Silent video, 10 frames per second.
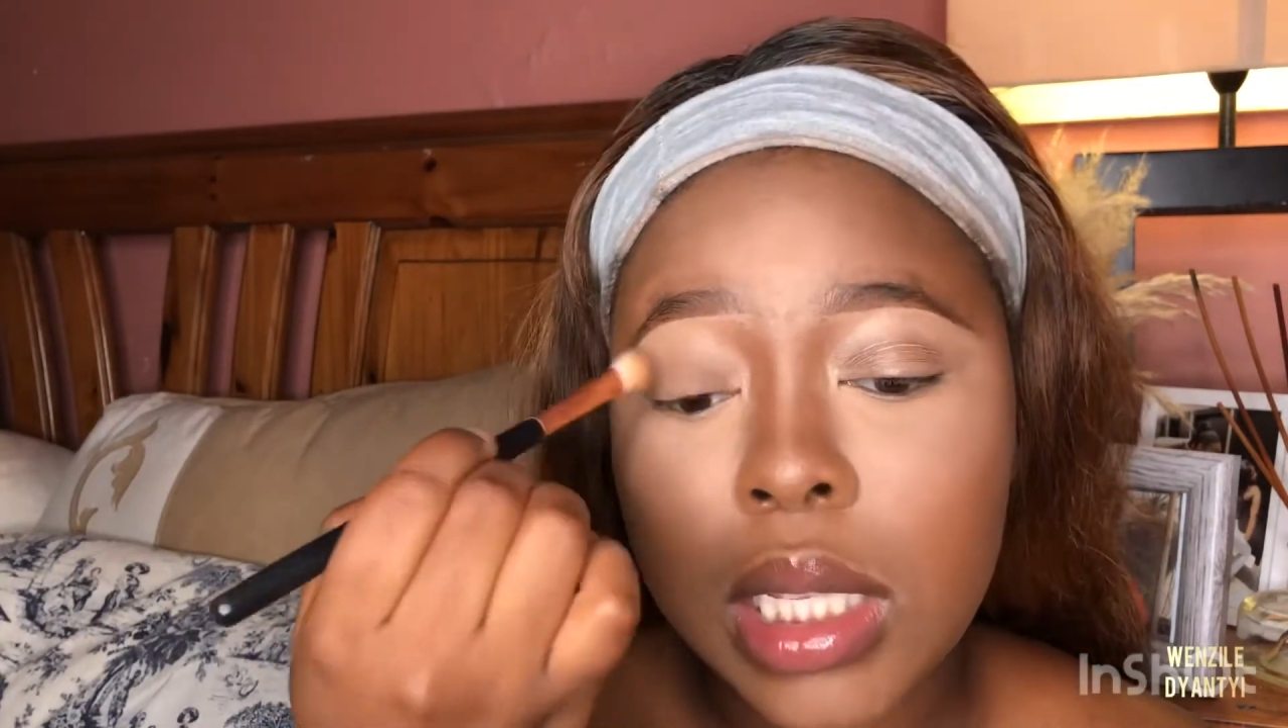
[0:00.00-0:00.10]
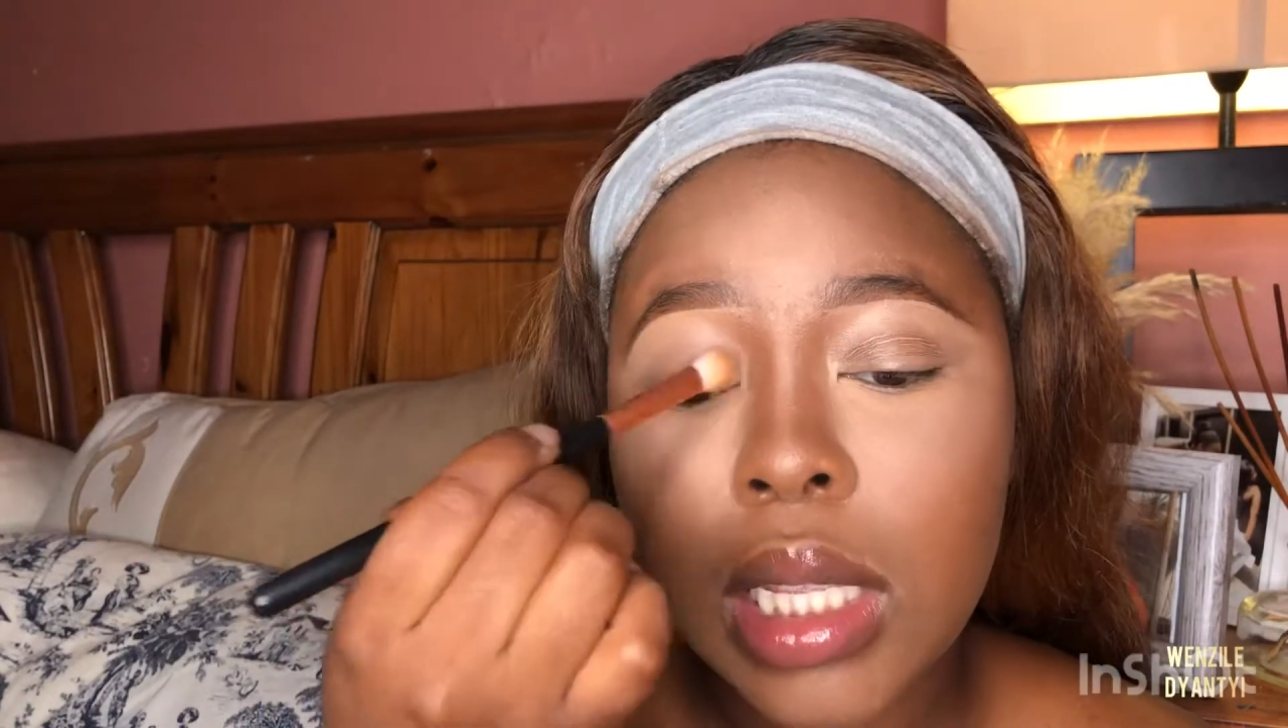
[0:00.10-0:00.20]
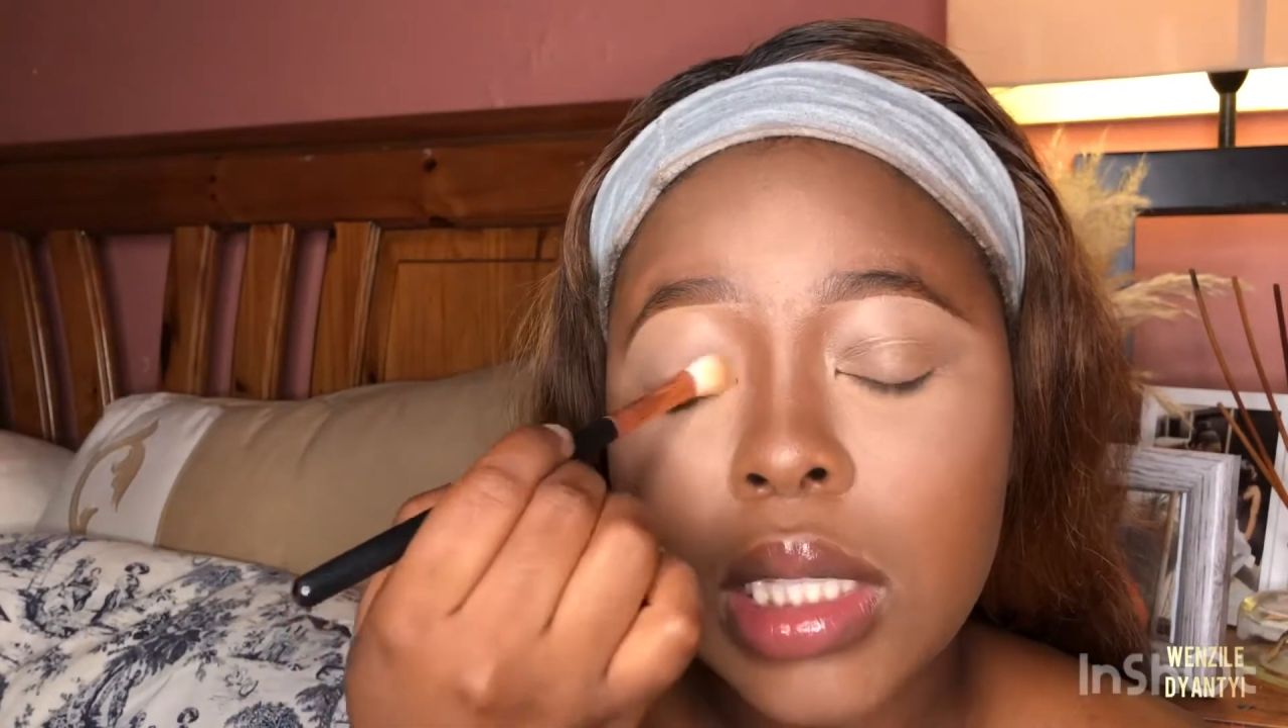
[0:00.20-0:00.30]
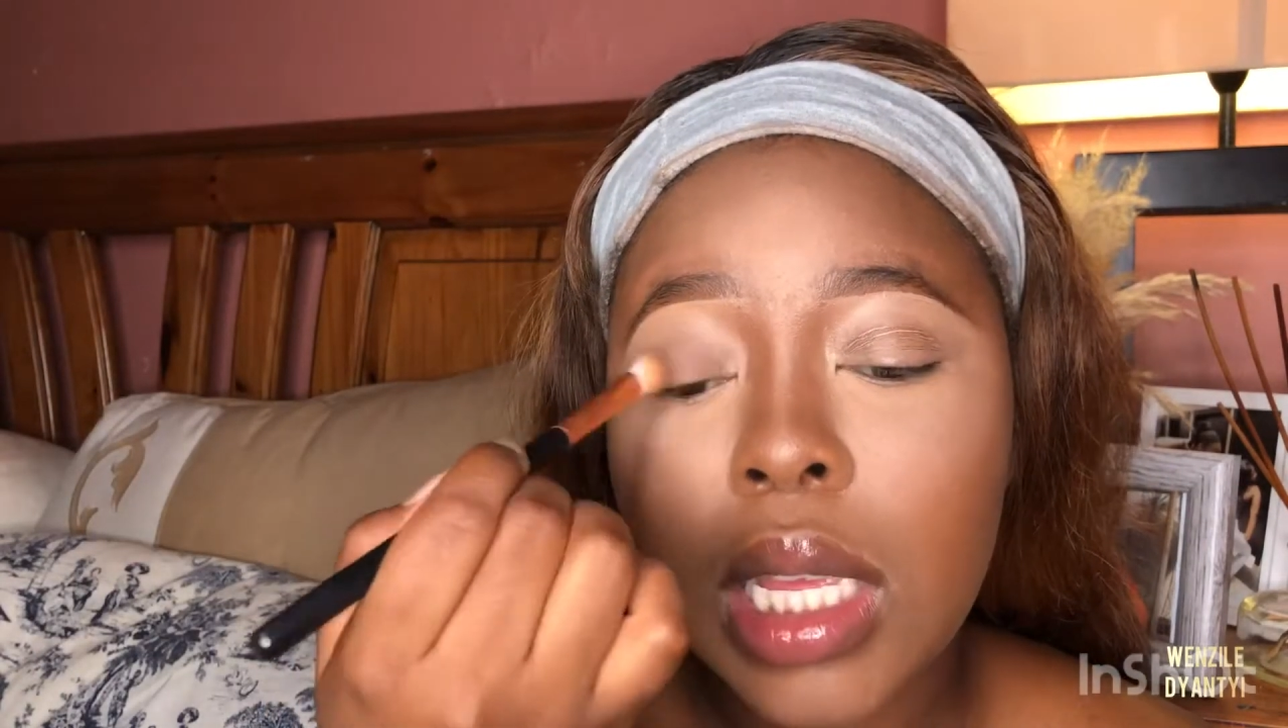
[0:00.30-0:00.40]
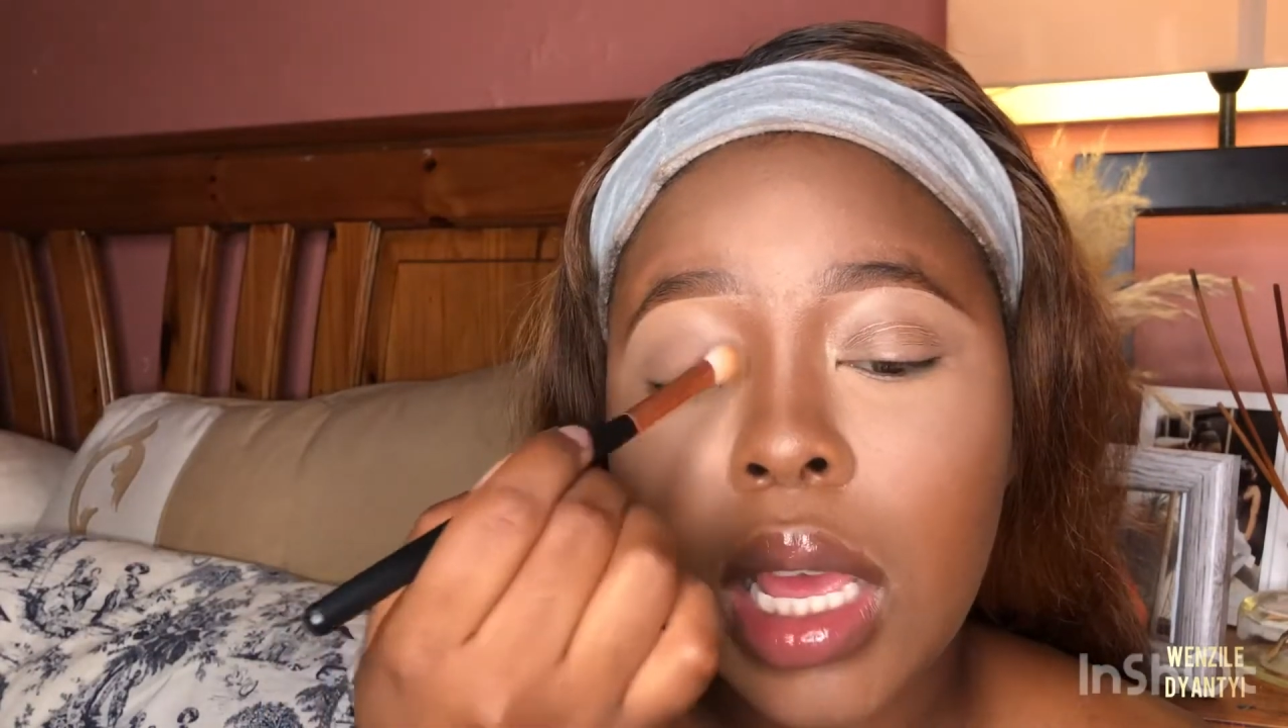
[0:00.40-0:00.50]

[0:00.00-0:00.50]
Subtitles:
it,